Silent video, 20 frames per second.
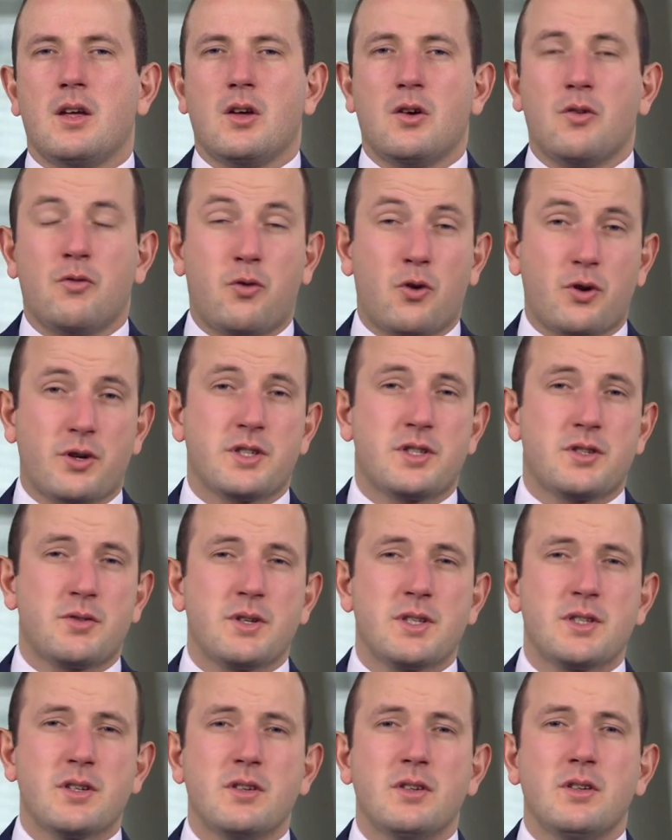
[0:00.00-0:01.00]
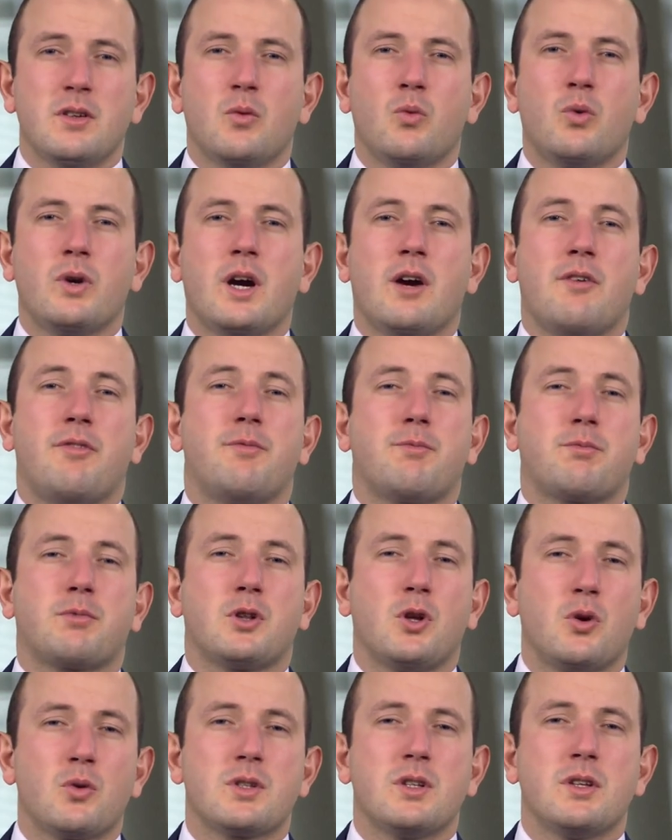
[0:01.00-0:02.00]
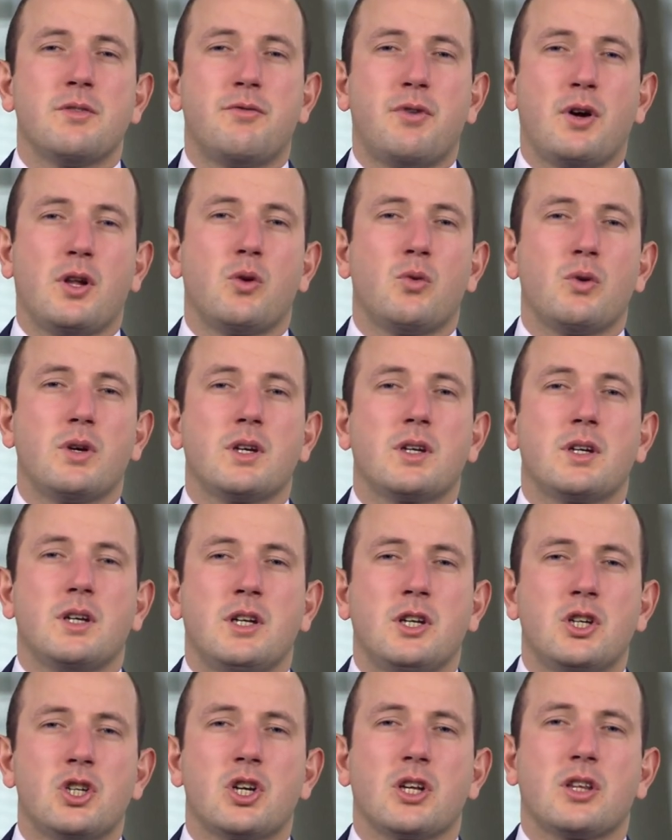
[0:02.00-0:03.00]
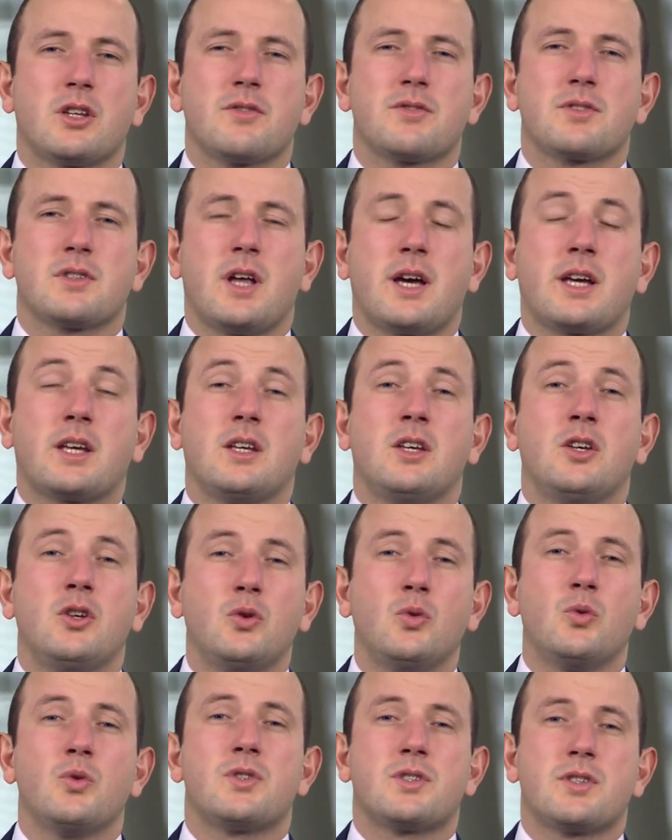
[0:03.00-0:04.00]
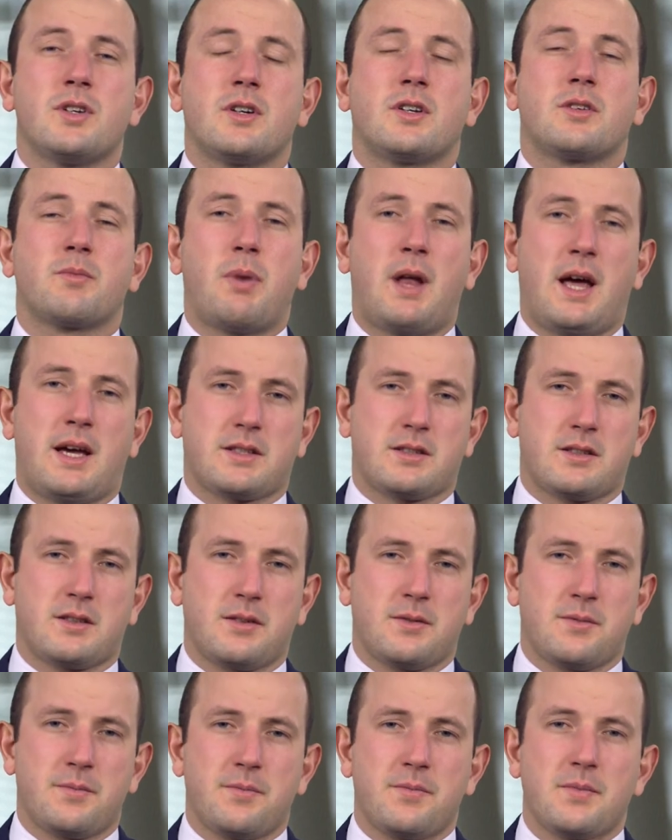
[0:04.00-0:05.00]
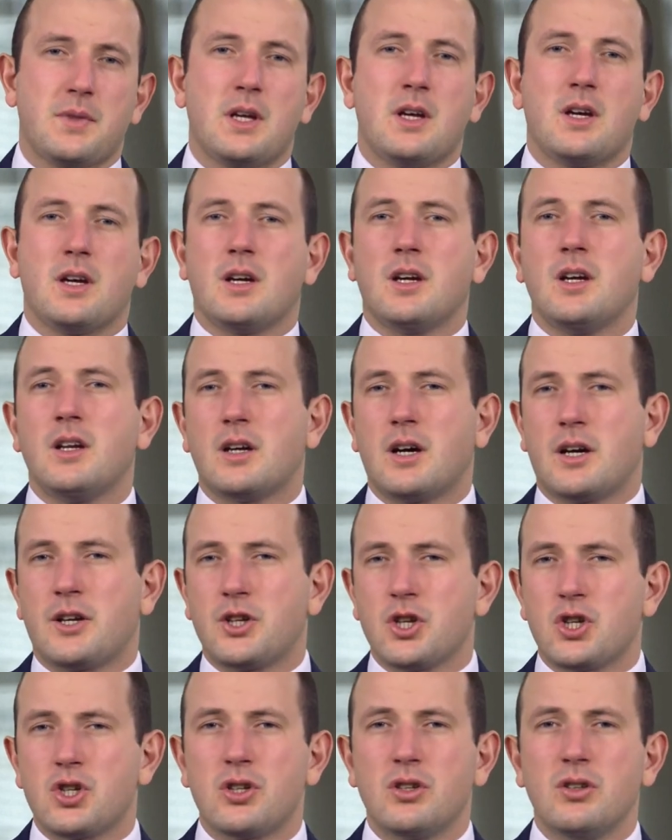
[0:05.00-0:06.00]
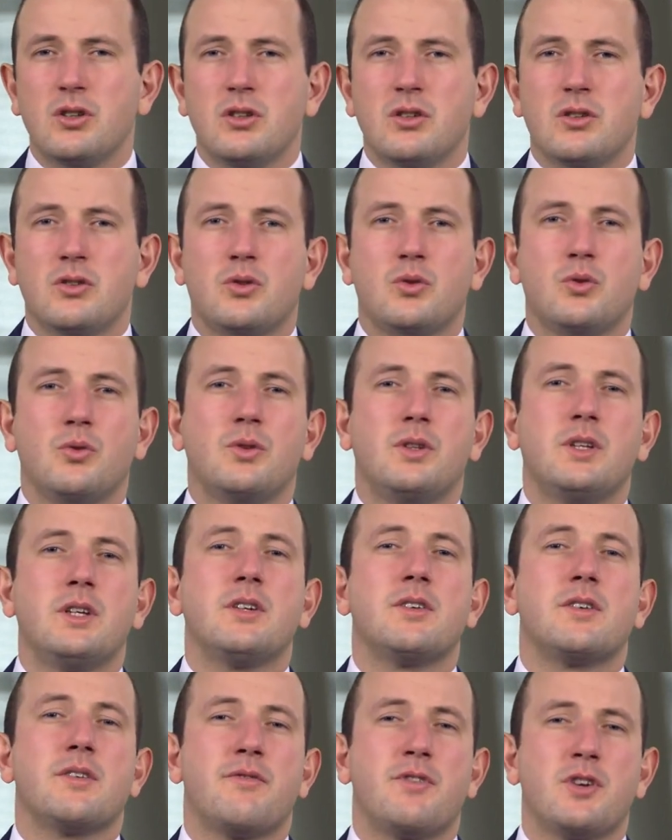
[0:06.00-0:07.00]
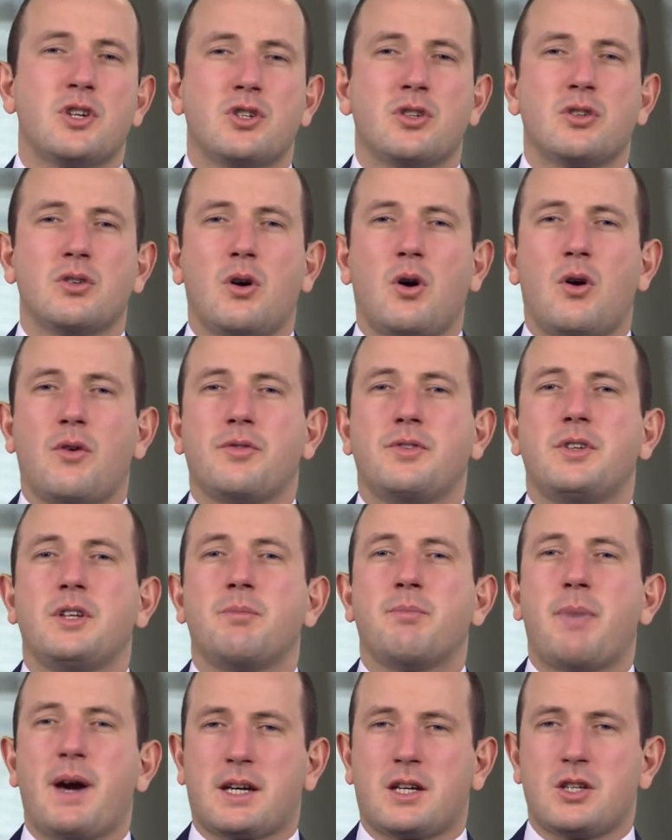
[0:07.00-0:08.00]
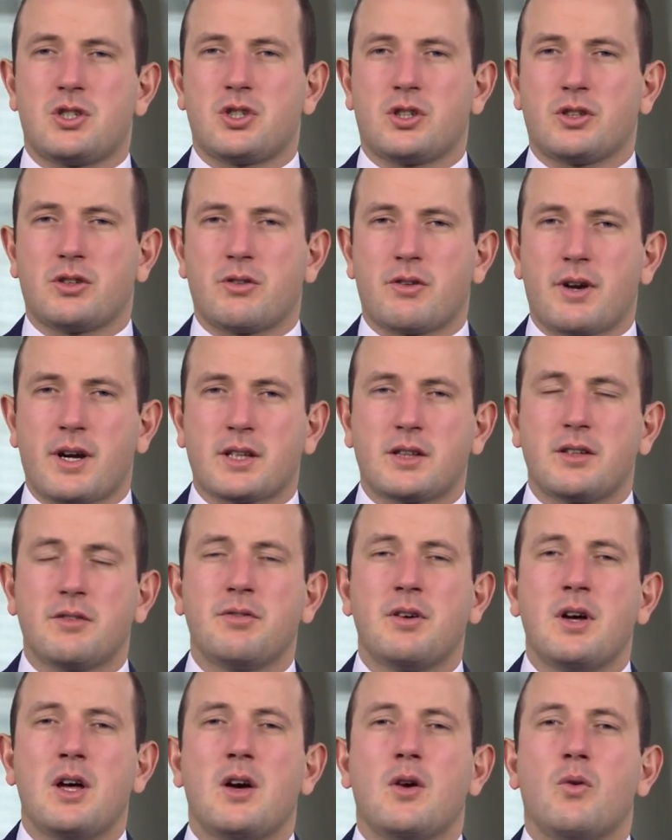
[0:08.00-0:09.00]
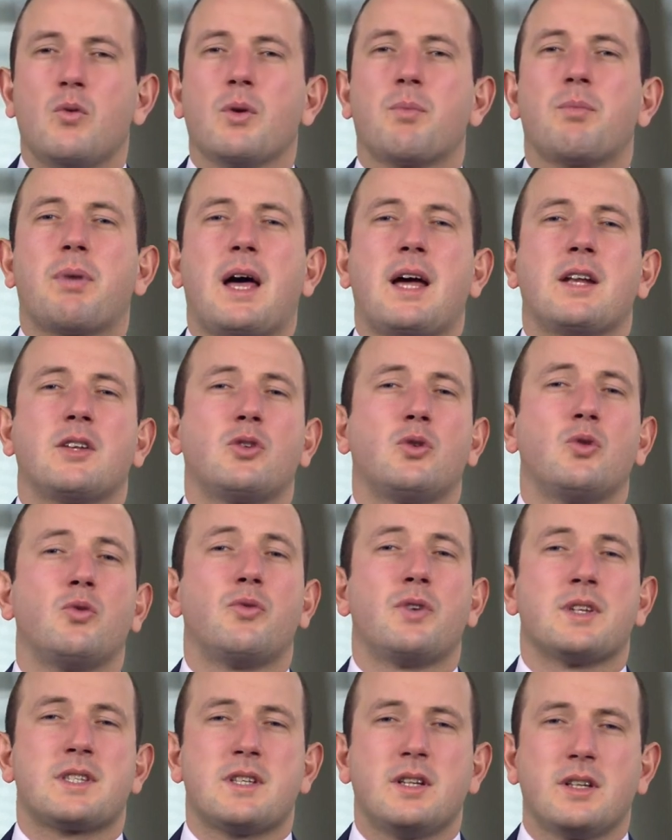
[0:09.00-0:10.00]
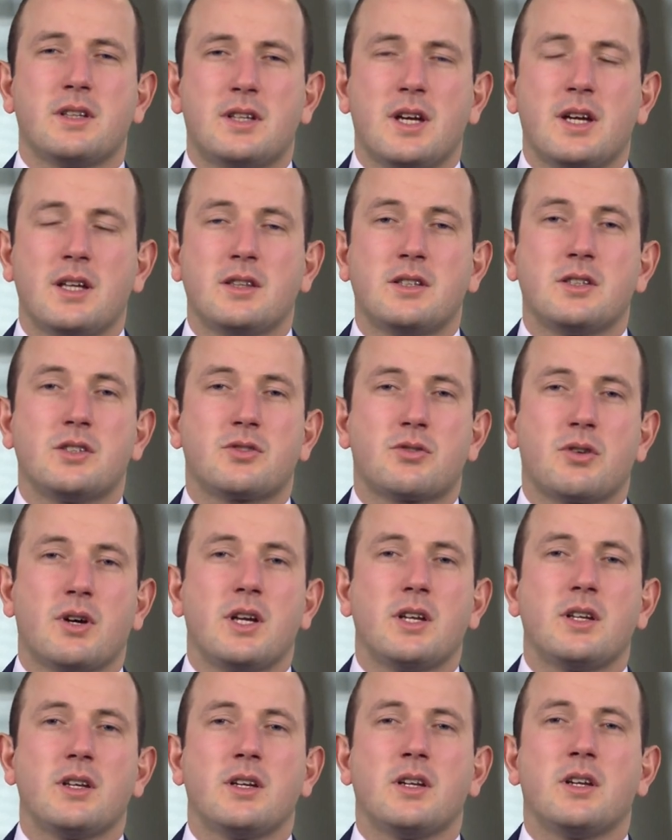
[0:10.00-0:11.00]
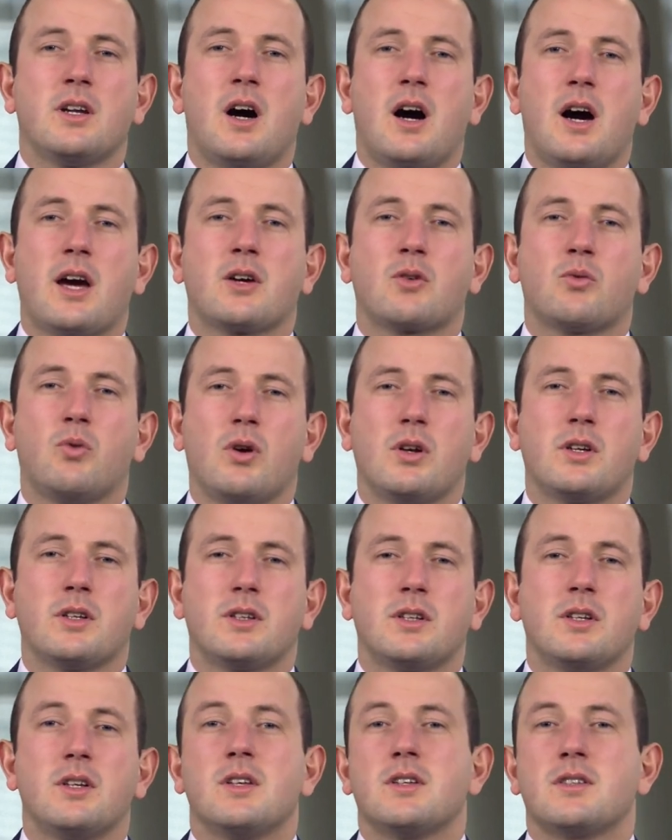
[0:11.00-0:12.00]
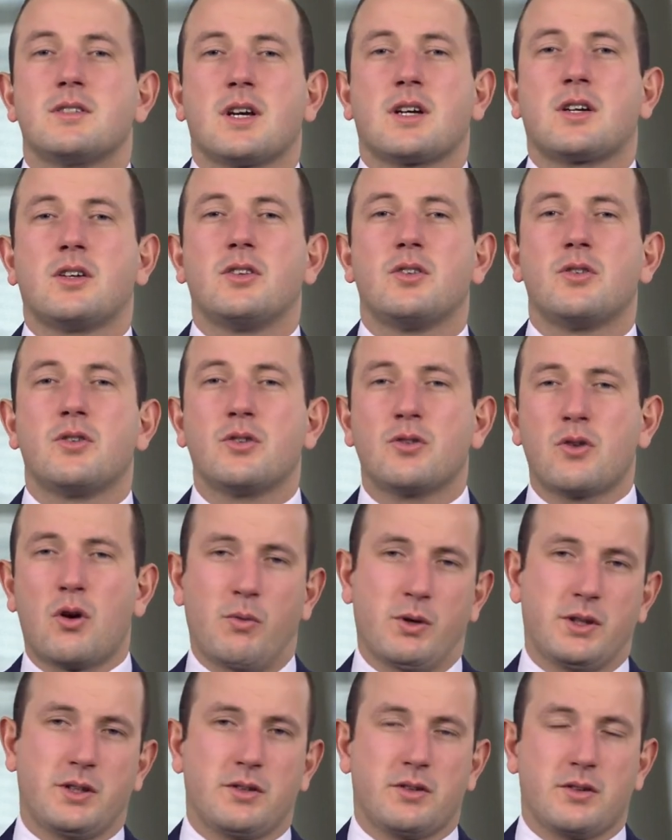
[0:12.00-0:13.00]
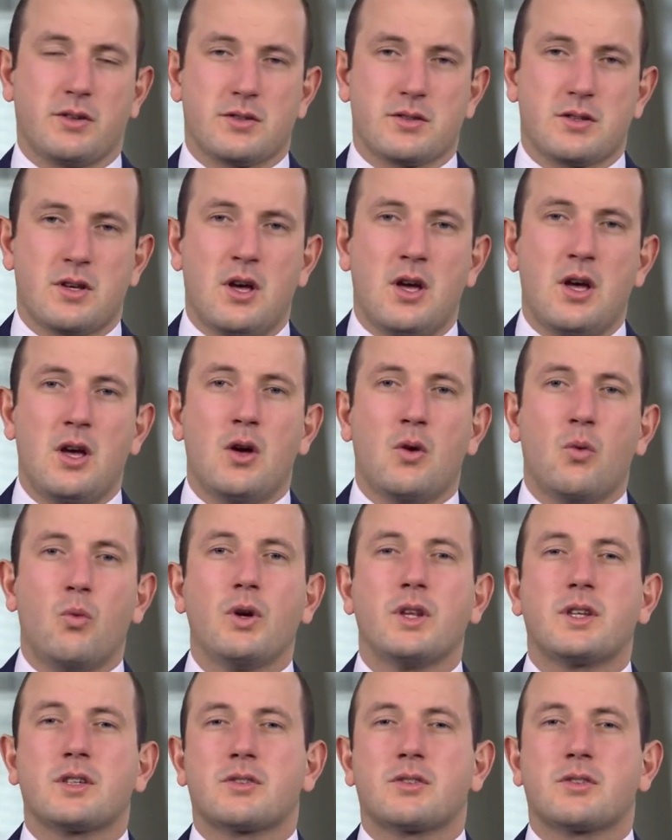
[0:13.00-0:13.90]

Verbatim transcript: For this reason, we are closely following initiatives like EuCertPlast, in addition to the revision of the packaging directive, we plan to facilitate the trade in high quality secondary raw materials with